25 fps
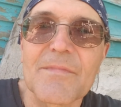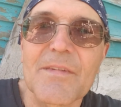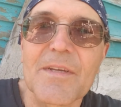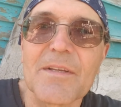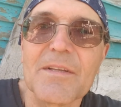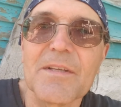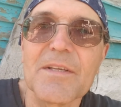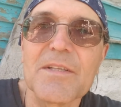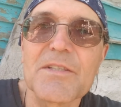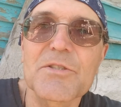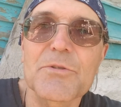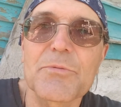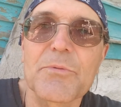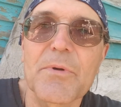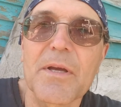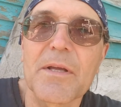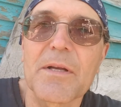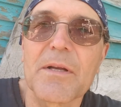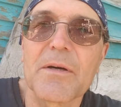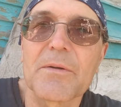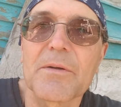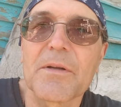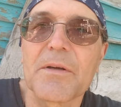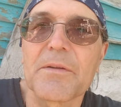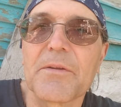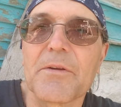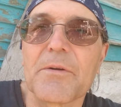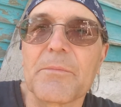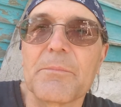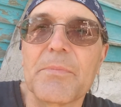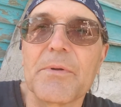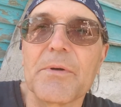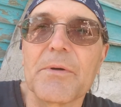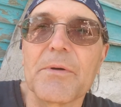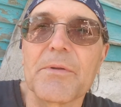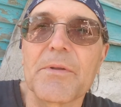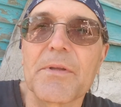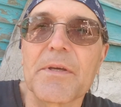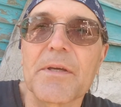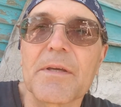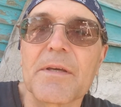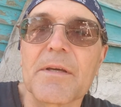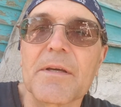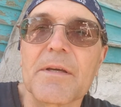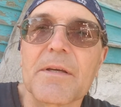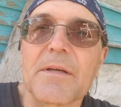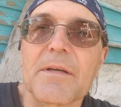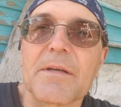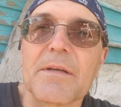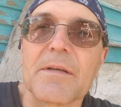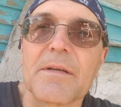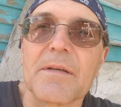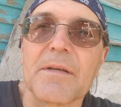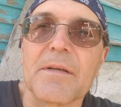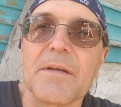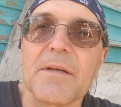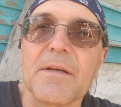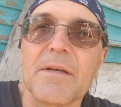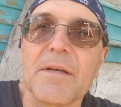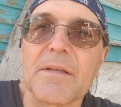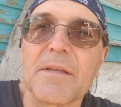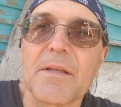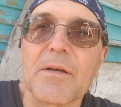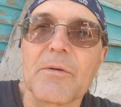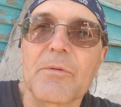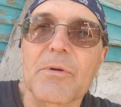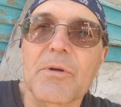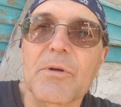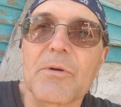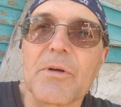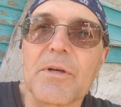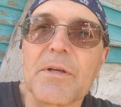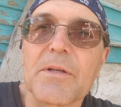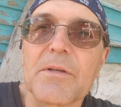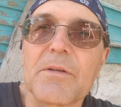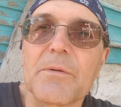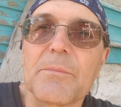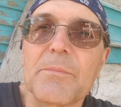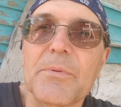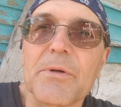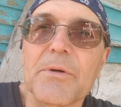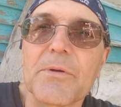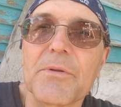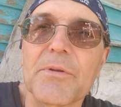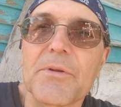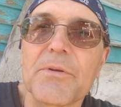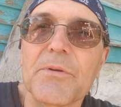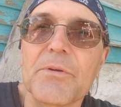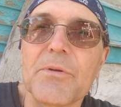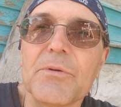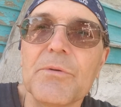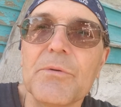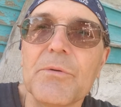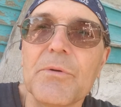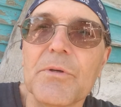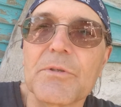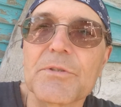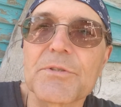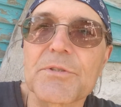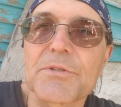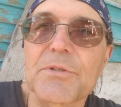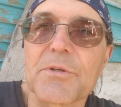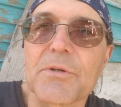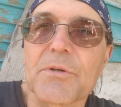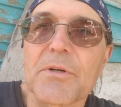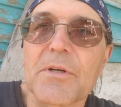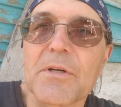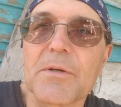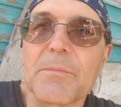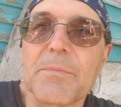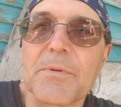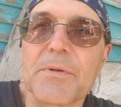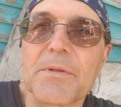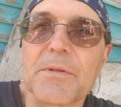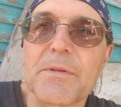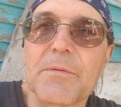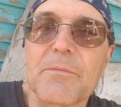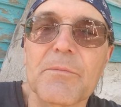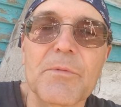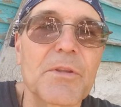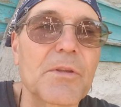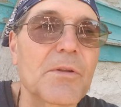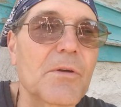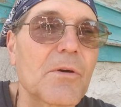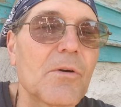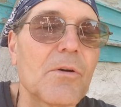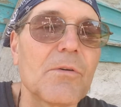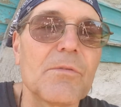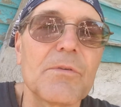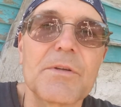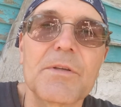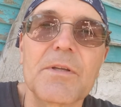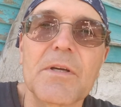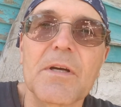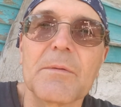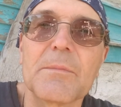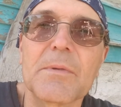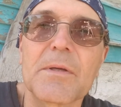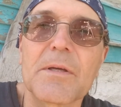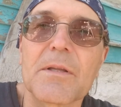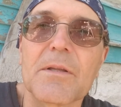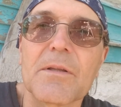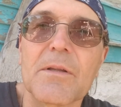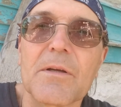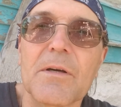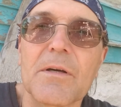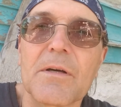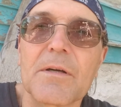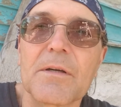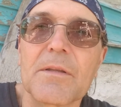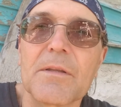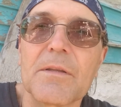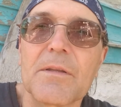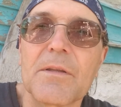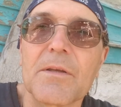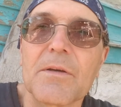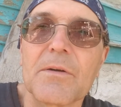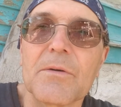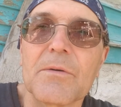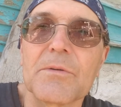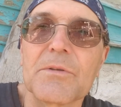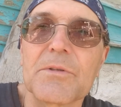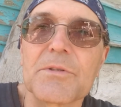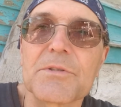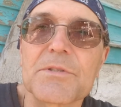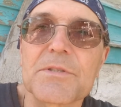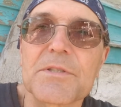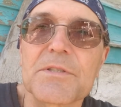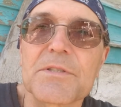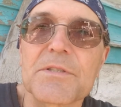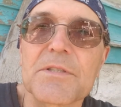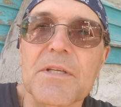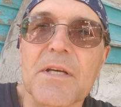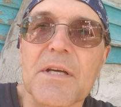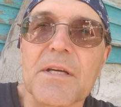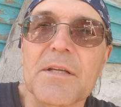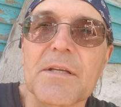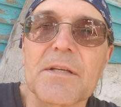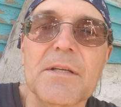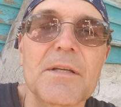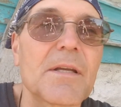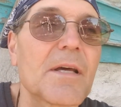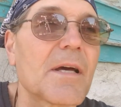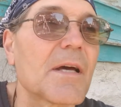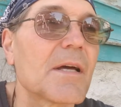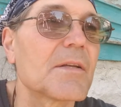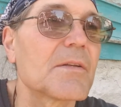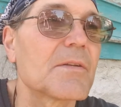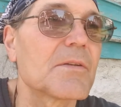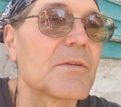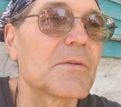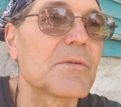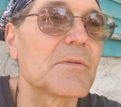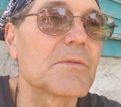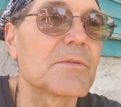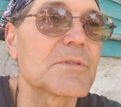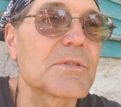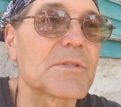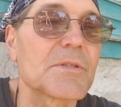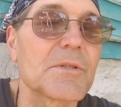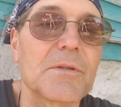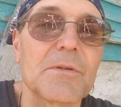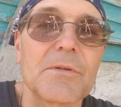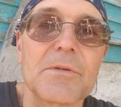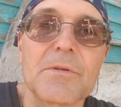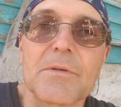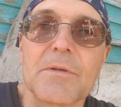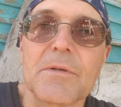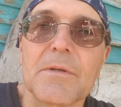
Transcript: lease ran out on their building, and they were going to build a new store, but with COVID coming along, the owners decided not to, so